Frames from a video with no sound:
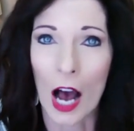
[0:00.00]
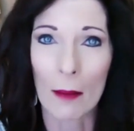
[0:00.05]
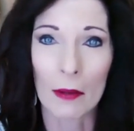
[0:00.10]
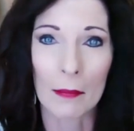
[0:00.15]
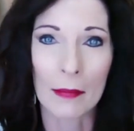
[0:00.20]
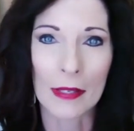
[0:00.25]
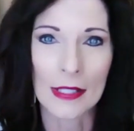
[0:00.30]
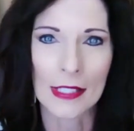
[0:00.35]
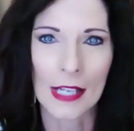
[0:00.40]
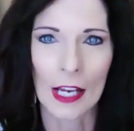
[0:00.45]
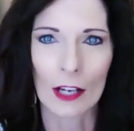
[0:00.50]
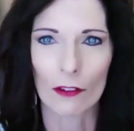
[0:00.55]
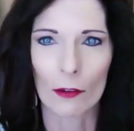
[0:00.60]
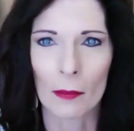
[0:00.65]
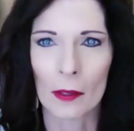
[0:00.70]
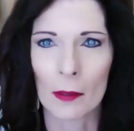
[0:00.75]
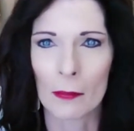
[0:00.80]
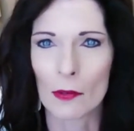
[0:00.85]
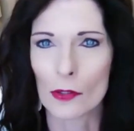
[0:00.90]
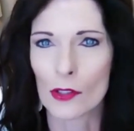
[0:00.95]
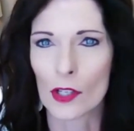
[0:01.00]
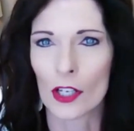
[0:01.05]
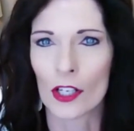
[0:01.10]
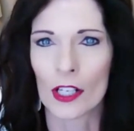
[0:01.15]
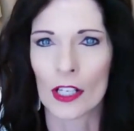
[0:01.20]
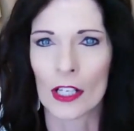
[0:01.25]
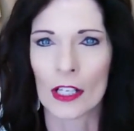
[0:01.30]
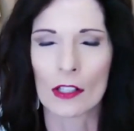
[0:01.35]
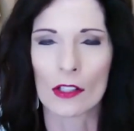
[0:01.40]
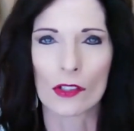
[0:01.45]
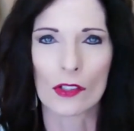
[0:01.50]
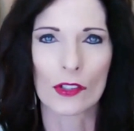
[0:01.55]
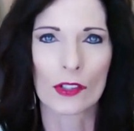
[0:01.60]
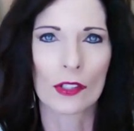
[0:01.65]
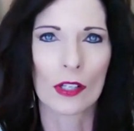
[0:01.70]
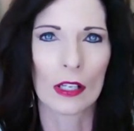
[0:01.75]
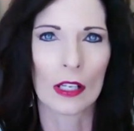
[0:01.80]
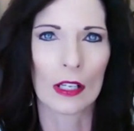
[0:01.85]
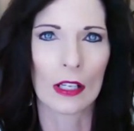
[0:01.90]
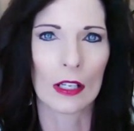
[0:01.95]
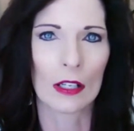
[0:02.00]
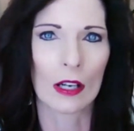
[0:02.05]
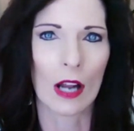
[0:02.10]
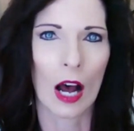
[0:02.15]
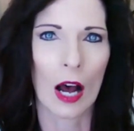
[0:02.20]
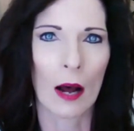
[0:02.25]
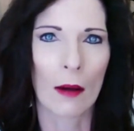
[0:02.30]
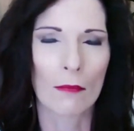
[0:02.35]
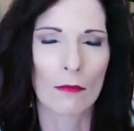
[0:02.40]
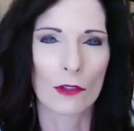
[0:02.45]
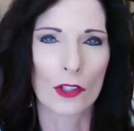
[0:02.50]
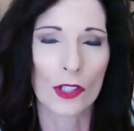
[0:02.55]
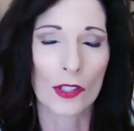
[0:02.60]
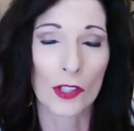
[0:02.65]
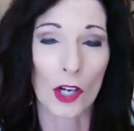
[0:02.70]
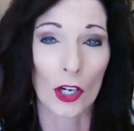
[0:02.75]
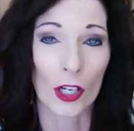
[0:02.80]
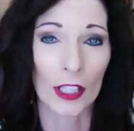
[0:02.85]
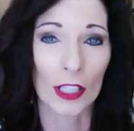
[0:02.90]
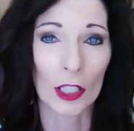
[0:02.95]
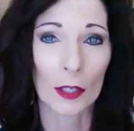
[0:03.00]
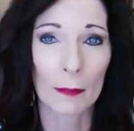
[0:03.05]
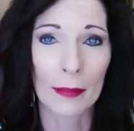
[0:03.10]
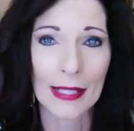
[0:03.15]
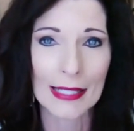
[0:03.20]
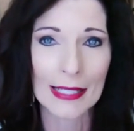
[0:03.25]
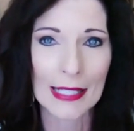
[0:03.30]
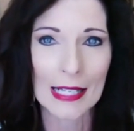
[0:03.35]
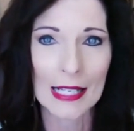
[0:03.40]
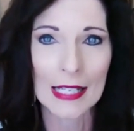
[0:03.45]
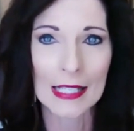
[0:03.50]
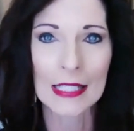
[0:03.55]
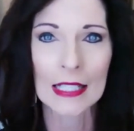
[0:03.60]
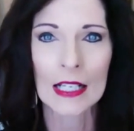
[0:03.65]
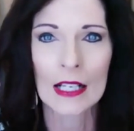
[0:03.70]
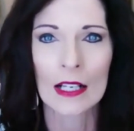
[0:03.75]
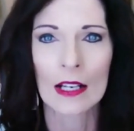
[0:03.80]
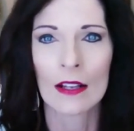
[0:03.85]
mistake for people starting in business.